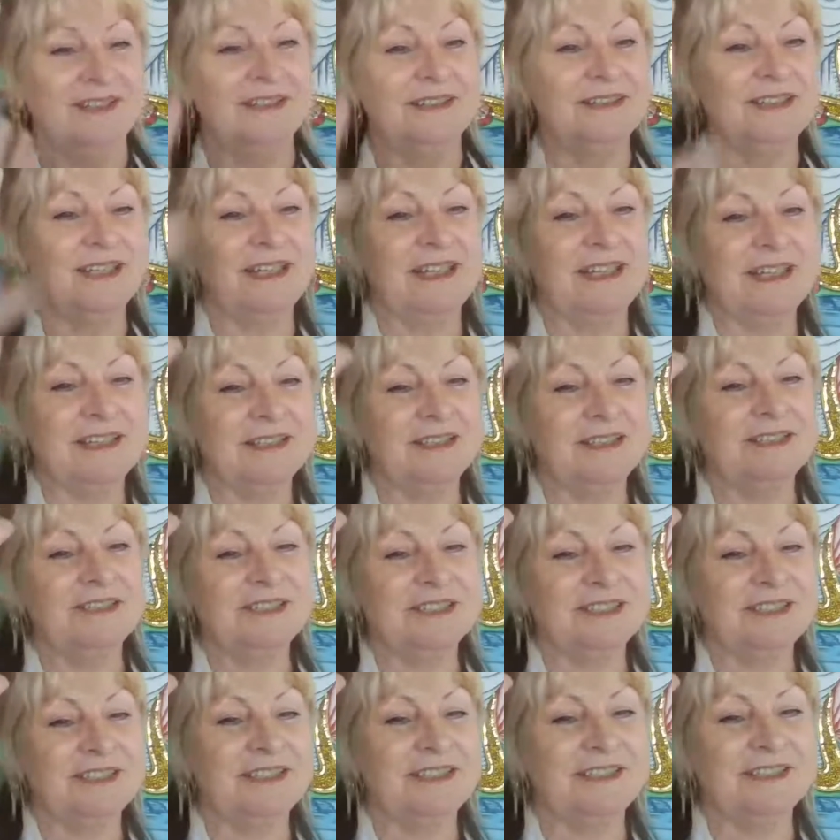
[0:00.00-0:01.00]
The
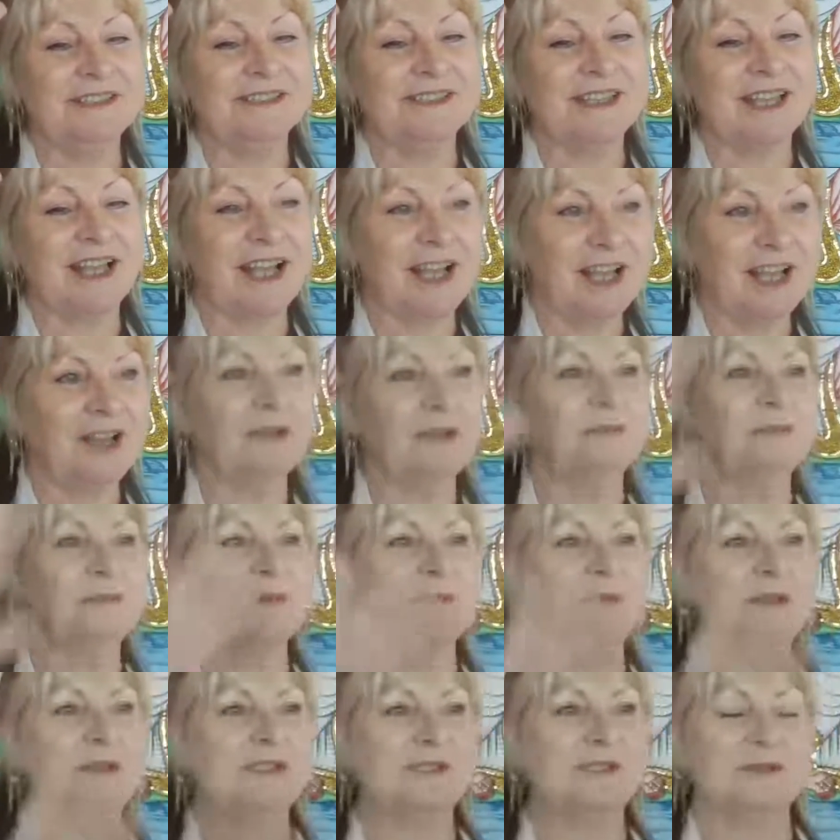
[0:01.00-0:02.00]
energy is up when
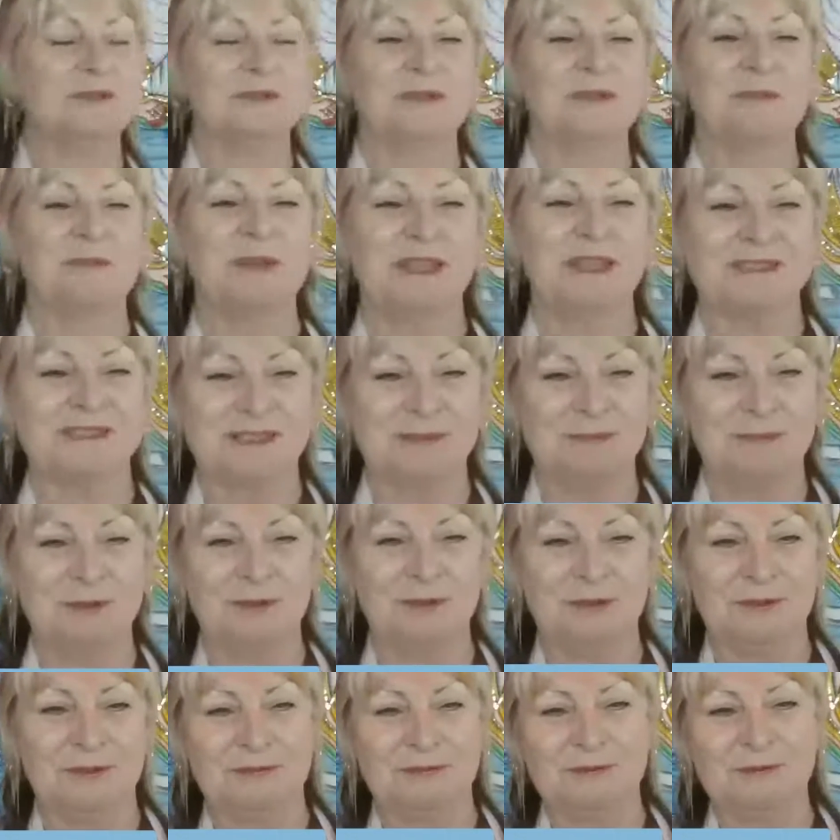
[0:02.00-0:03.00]
we talk about
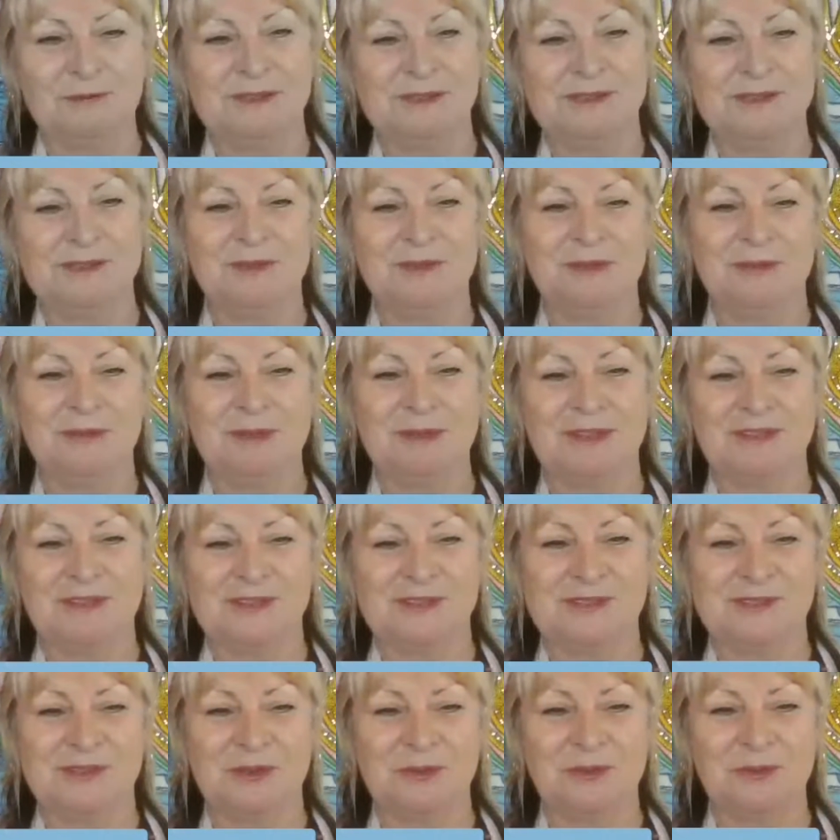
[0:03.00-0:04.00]
spirit, when we talk about the
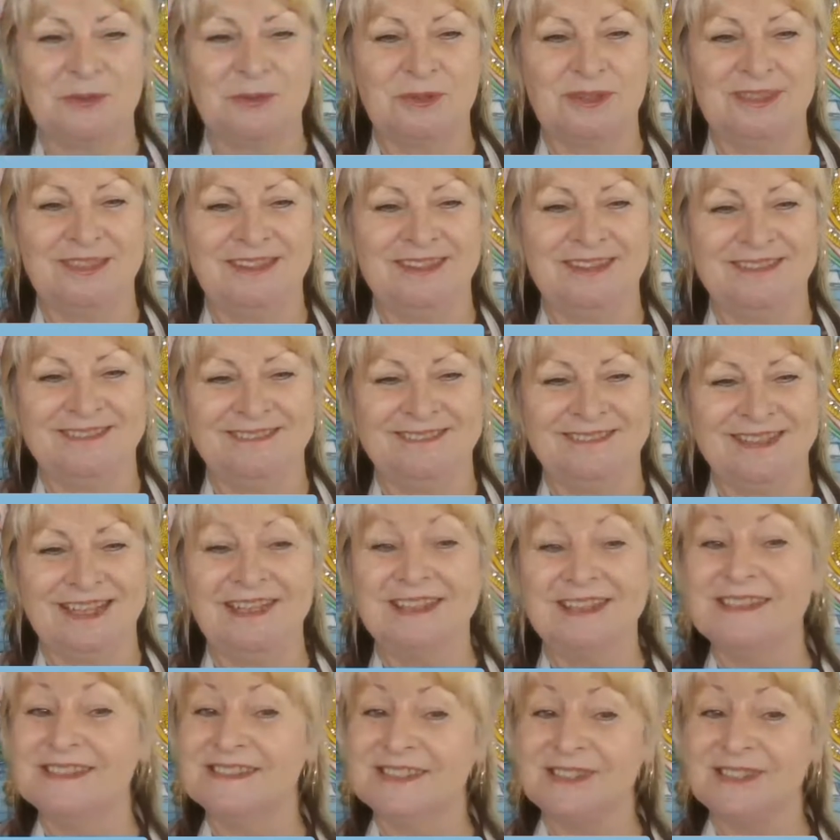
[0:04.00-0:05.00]
soul within,
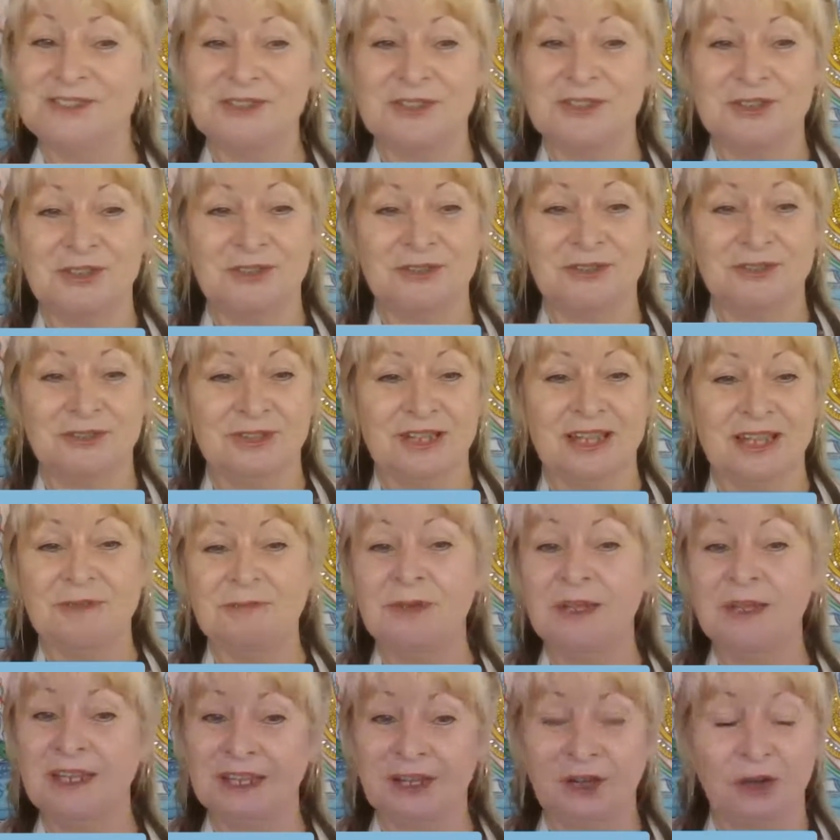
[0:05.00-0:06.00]
and it's eternal, and
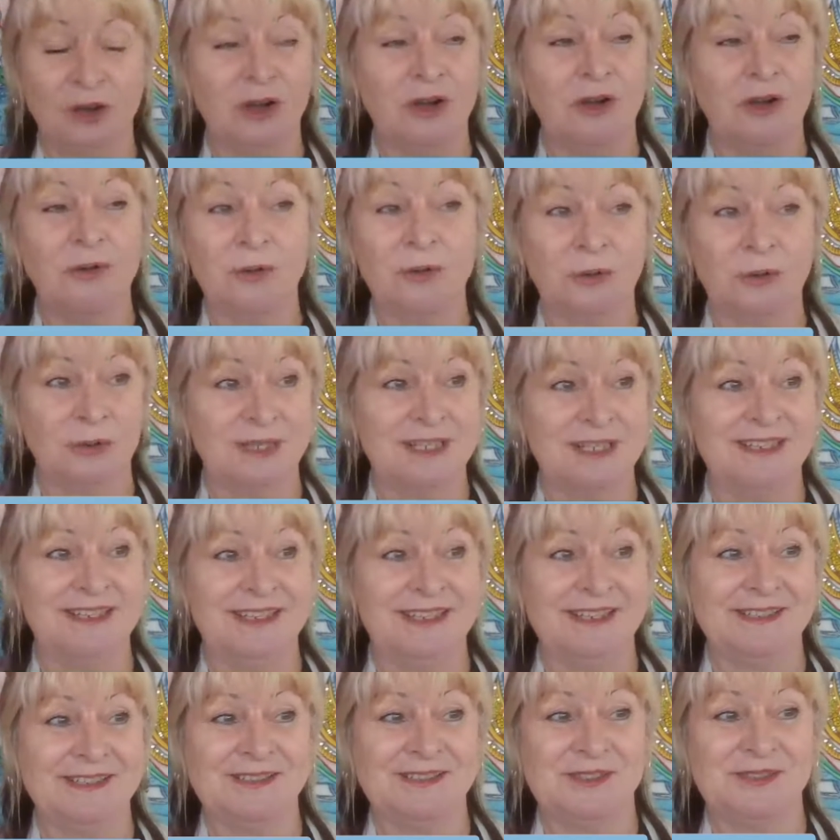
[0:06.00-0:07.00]
we are all
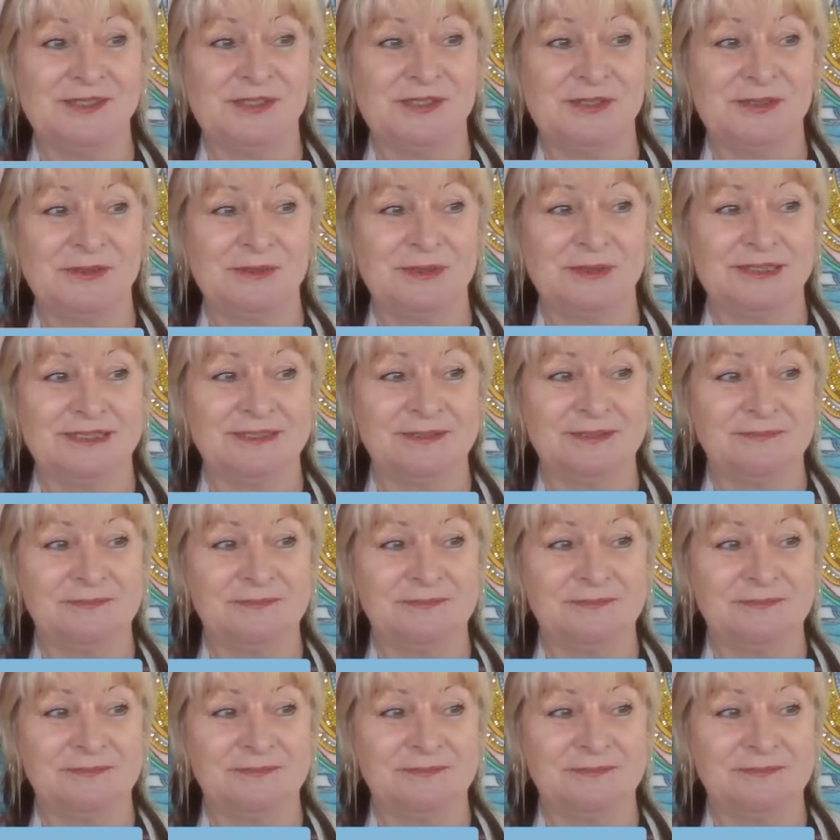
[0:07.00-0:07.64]
connected to it.